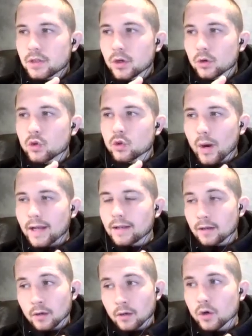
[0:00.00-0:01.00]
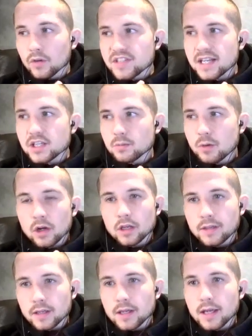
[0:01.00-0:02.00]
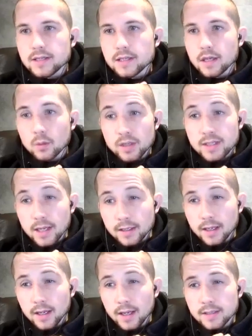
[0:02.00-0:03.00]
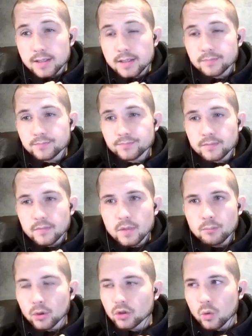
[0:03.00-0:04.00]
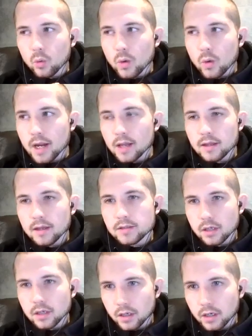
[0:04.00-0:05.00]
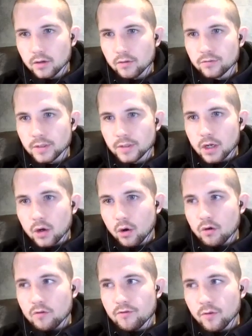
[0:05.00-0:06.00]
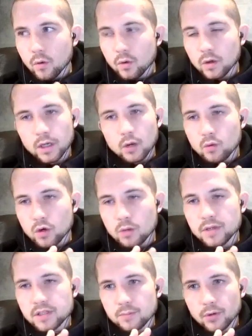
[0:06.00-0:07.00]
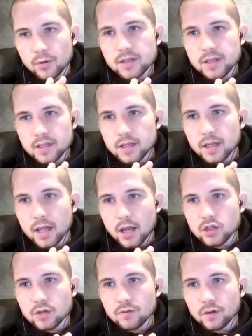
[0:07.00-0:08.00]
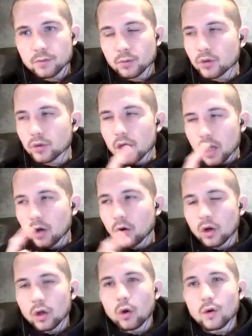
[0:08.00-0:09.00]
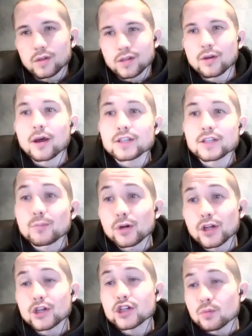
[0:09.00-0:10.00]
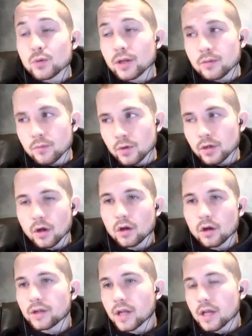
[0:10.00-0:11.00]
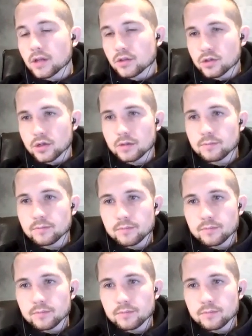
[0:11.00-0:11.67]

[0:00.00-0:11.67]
you know the way t- I would have said someone like Diaz. I would have said Diaz, but the way things are kind of unfolding. I wouldn't be surprised to see a Gaethje fight, but I'm going to go as a as a prediction with with Conor Diaz three.